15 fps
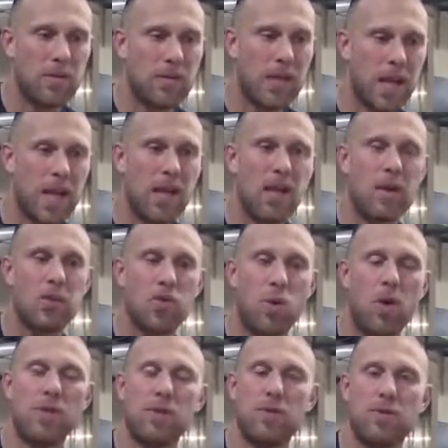day
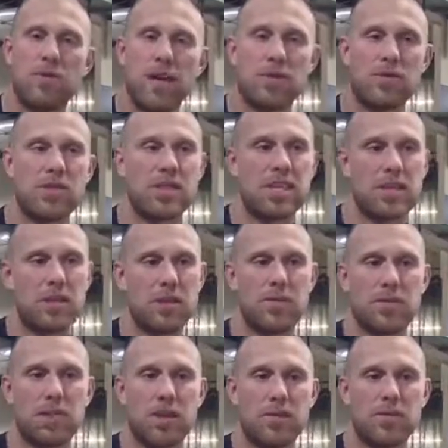22 veterans kill
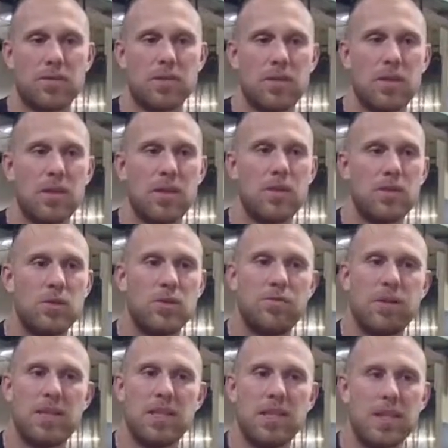themselves due to
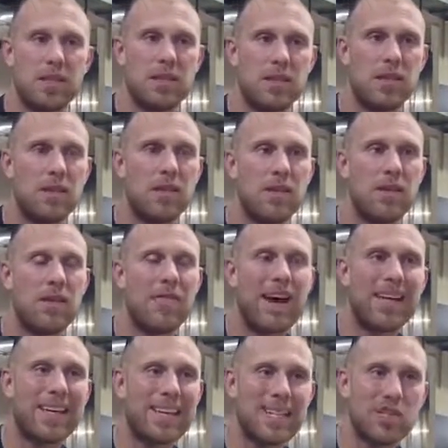PTSD. If I
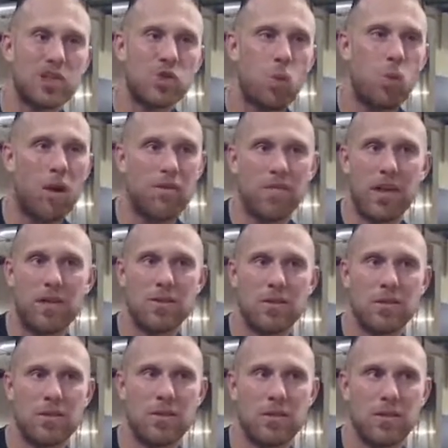could get just one
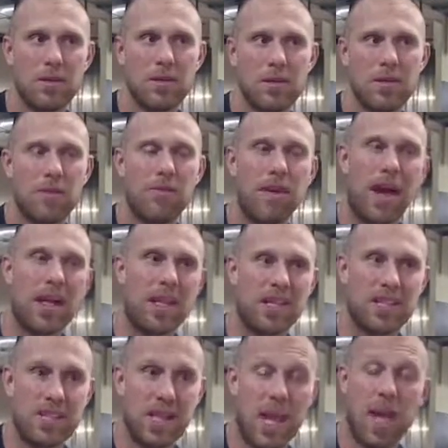veteran to find an
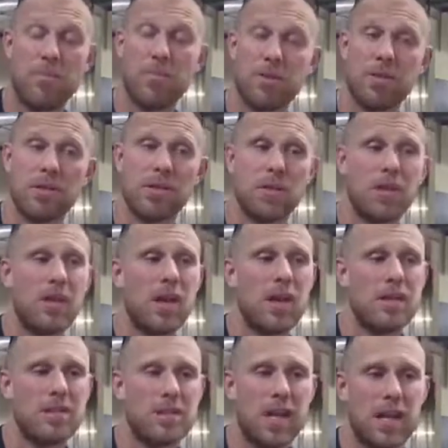escape
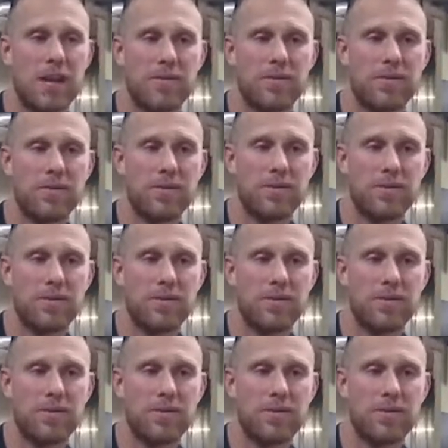and save